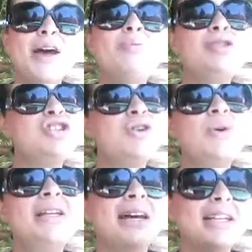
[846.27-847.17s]
But you know
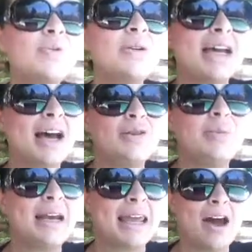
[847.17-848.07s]
what? That's what's held
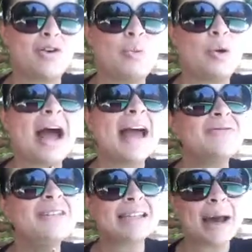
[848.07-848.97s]
me accountable. I have
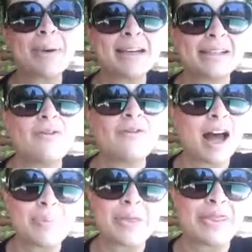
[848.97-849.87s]
set myself
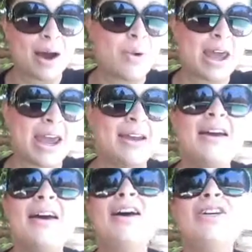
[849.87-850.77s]
up that way.
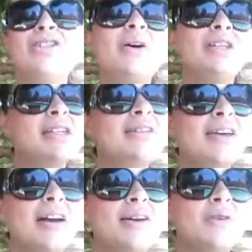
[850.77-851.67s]
So I just
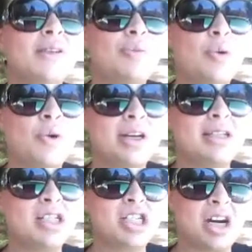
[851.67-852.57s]
thought it was important
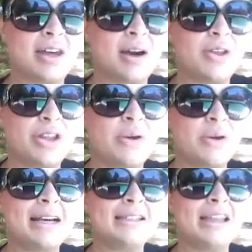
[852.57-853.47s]
to share that with you
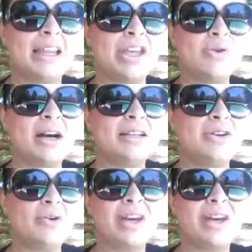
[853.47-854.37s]
guys and let you guys
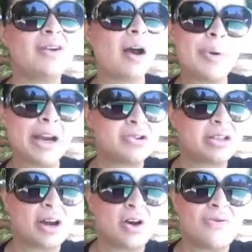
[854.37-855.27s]
know that you're not by
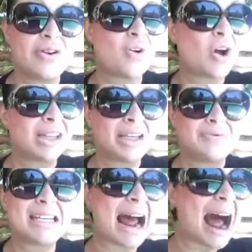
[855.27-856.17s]
yourself. We've all
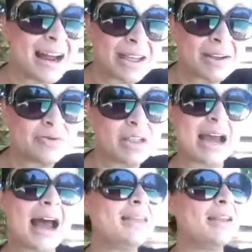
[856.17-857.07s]
lived it. I lived it.
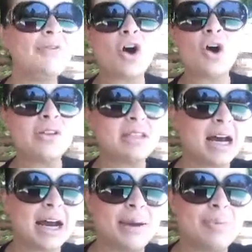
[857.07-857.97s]
I live it all the
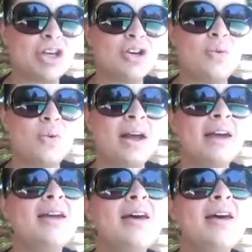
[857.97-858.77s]
time. But you know what?